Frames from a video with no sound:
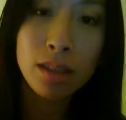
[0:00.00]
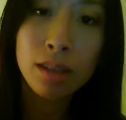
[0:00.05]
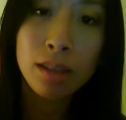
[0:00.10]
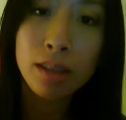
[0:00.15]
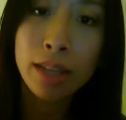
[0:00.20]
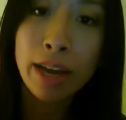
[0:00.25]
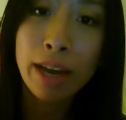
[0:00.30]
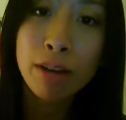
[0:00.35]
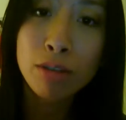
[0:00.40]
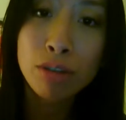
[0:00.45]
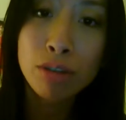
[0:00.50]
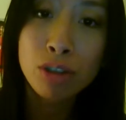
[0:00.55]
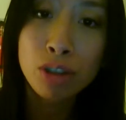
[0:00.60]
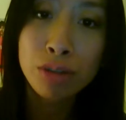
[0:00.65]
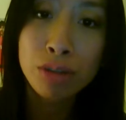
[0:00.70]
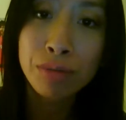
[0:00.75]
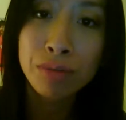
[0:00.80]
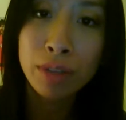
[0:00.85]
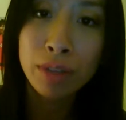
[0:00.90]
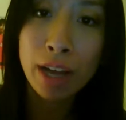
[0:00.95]

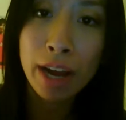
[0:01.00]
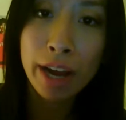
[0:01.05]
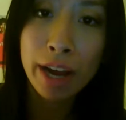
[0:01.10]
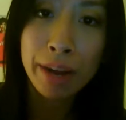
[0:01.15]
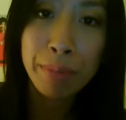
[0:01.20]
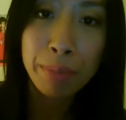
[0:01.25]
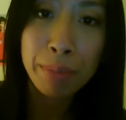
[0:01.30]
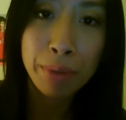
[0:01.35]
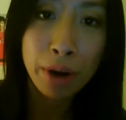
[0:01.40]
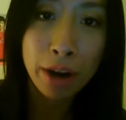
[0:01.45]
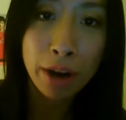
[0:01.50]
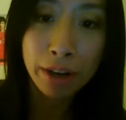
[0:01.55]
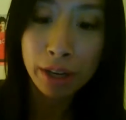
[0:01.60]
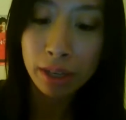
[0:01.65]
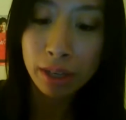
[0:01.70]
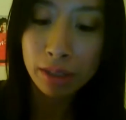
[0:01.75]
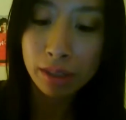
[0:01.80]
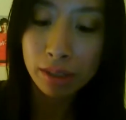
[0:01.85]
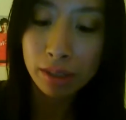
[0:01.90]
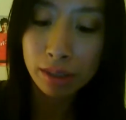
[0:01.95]
Loungefly product,
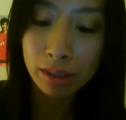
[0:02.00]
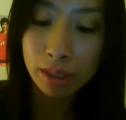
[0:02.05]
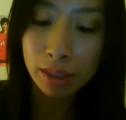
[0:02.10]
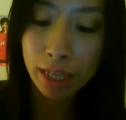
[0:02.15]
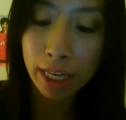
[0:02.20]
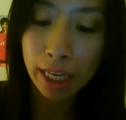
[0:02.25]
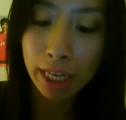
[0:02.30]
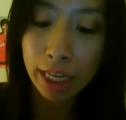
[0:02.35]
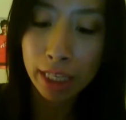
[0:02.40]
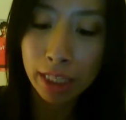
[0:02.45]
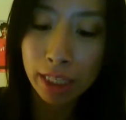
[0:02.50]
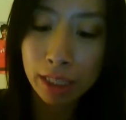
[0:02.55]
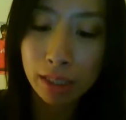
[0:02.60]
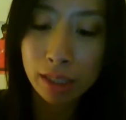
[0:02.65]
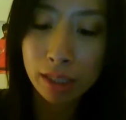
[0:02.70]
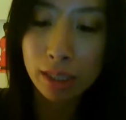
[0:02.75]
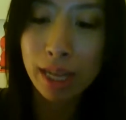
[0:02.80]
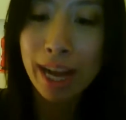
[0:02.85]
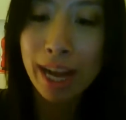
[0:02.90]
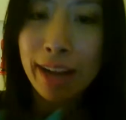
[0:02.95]
and it's
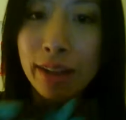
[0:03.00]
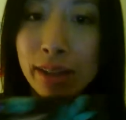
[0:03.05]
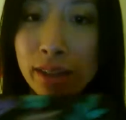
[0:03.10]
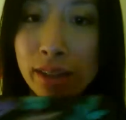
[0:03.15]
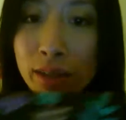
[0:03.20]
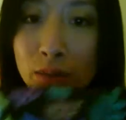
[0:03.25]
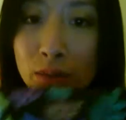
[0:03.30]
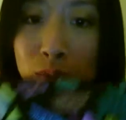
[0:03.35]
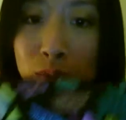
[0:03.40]
Alice in